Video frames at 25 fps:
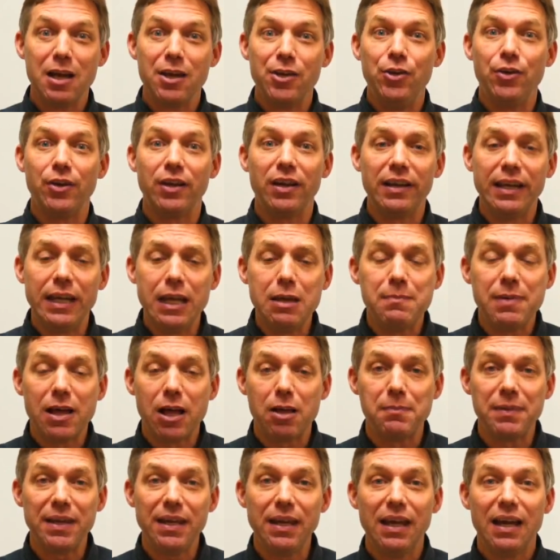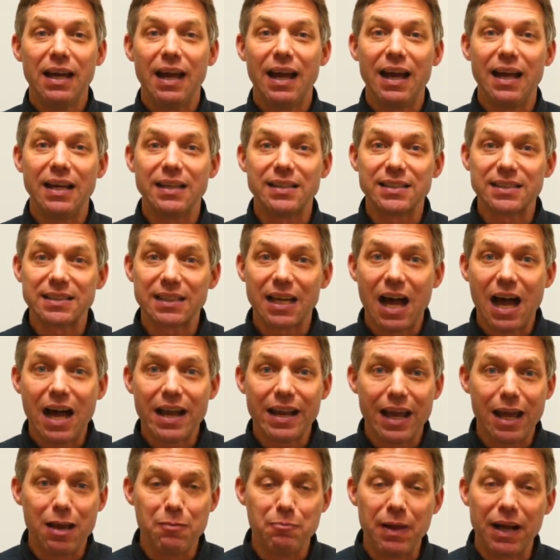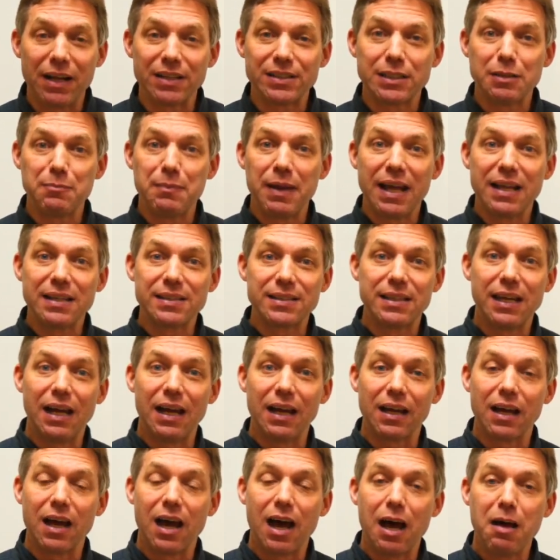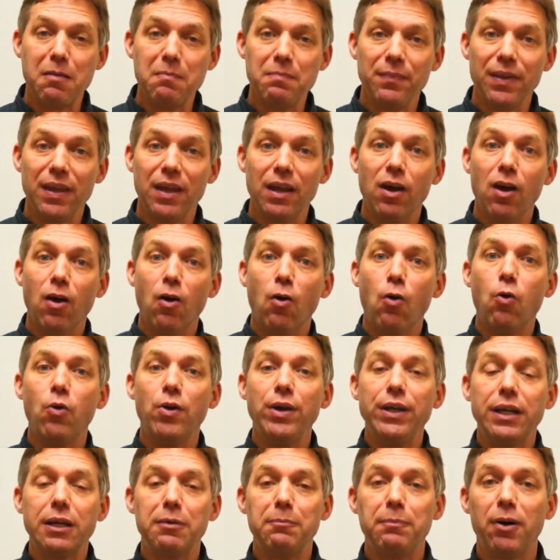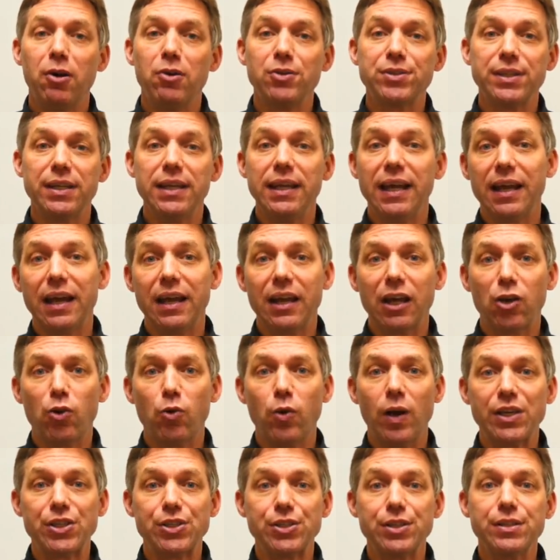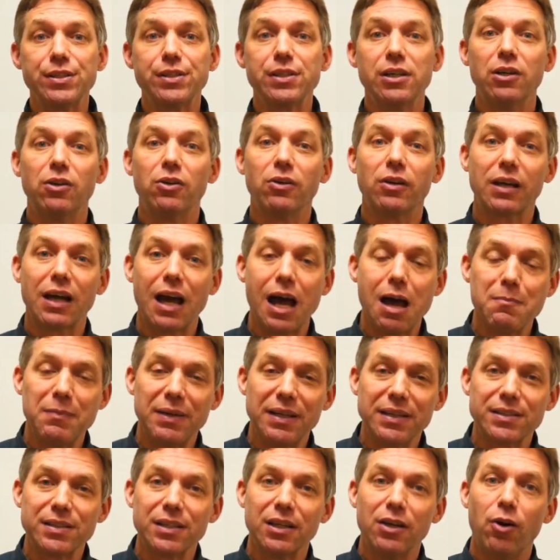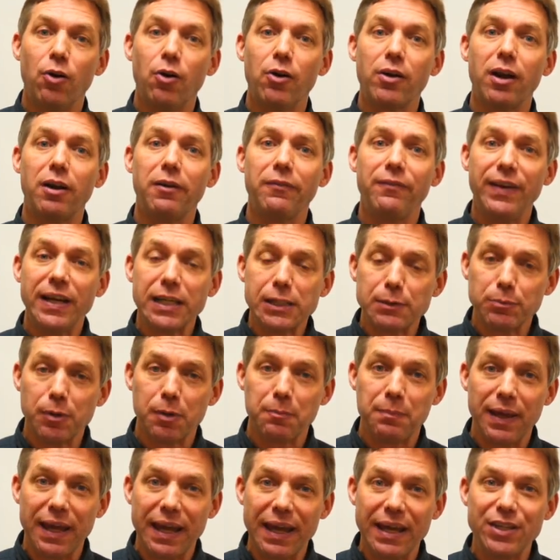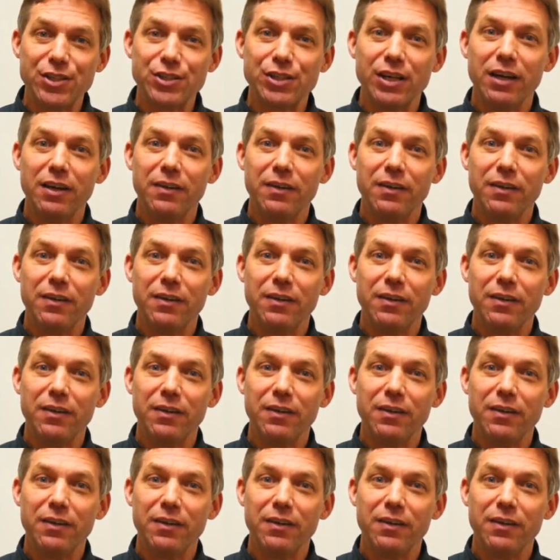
You can email me at scott@bouncybands.com, or you can post any kind of questions or comments on our Facebook page,